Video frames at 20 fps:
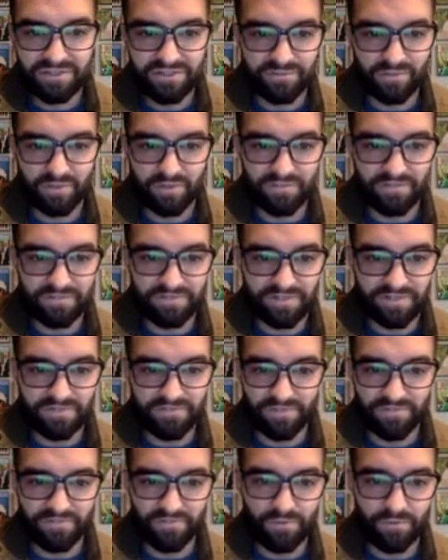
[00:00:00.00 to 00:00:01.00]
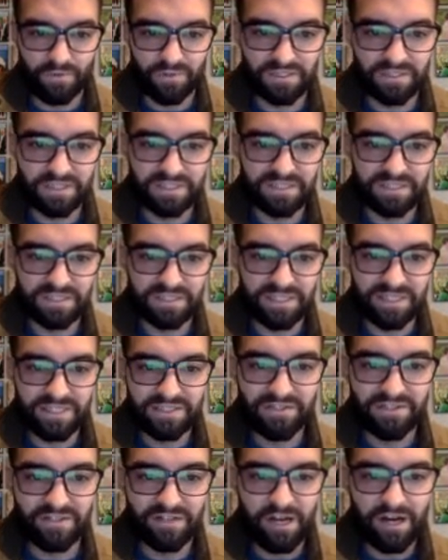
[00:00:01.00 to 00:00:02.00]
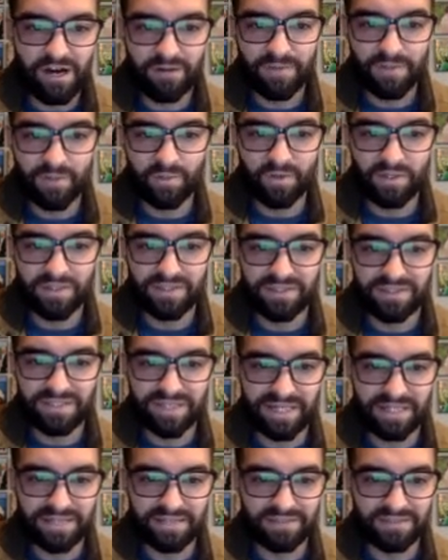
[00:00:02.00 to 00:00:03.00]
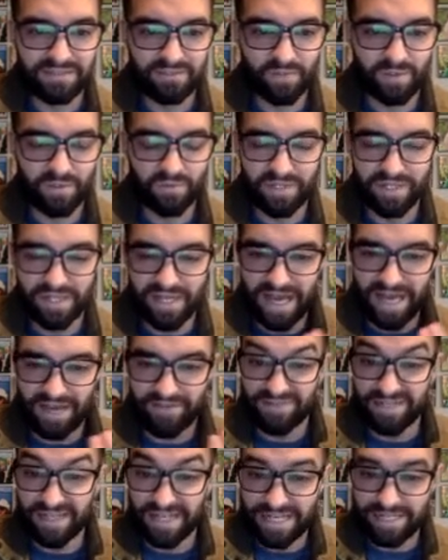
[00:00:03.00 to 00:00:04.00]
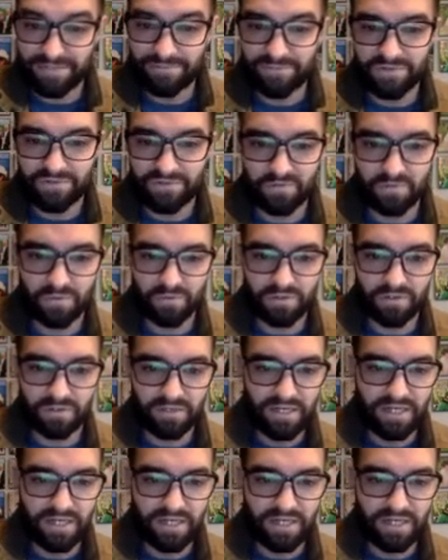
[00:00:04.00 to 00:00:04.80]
of more different forces. These are the common ones that we have names for.